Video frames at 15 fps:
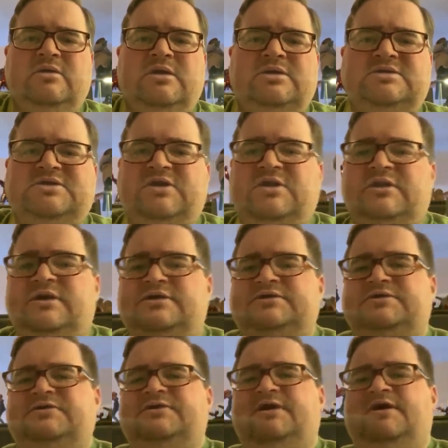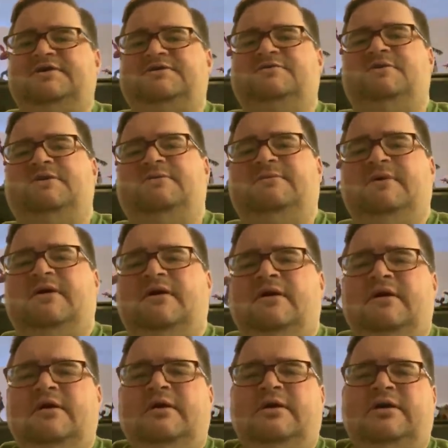That's good, nice, Ren.
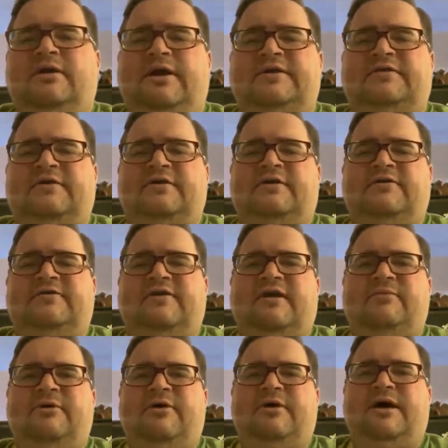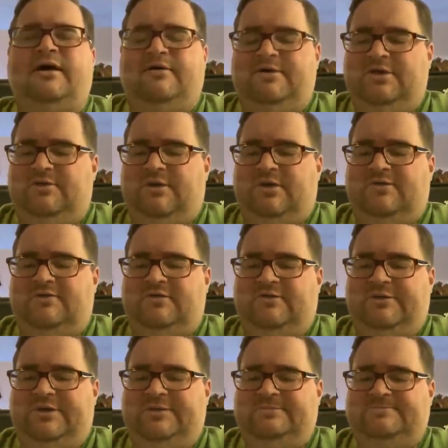Collector, Zambo, how are you all
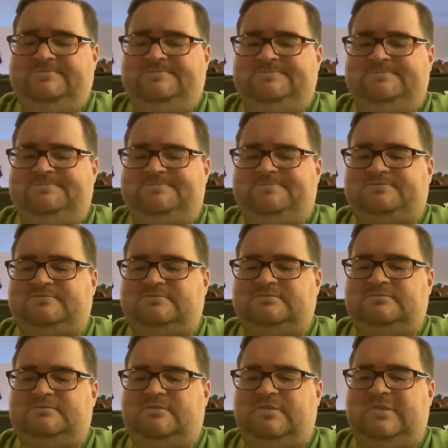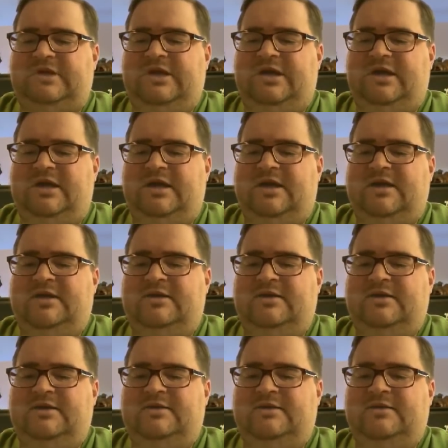doing?
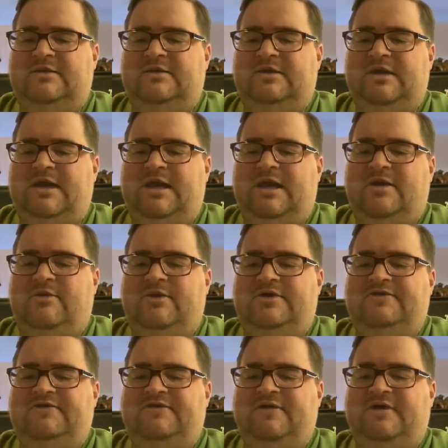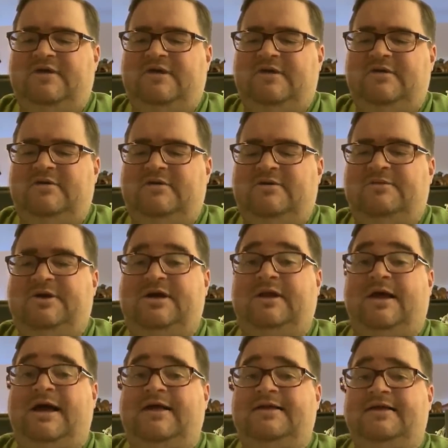How is, are we
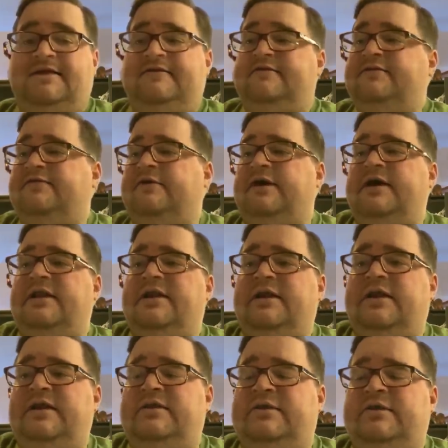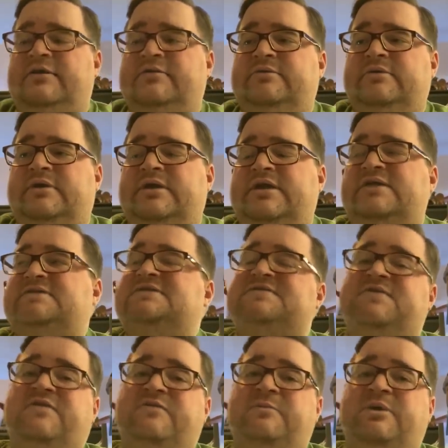glad that it's Friday, or I guess
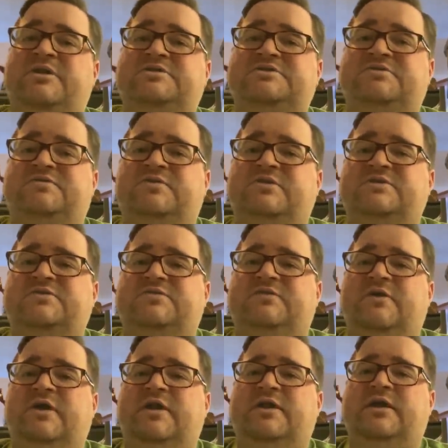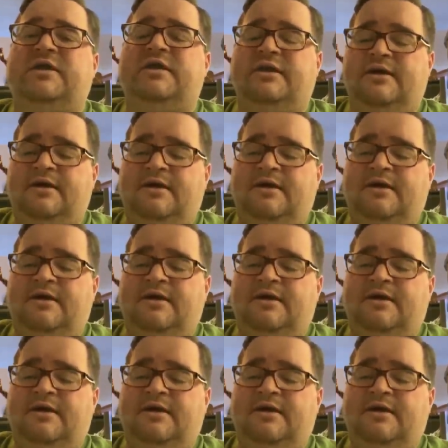for everybody so far it's Friday,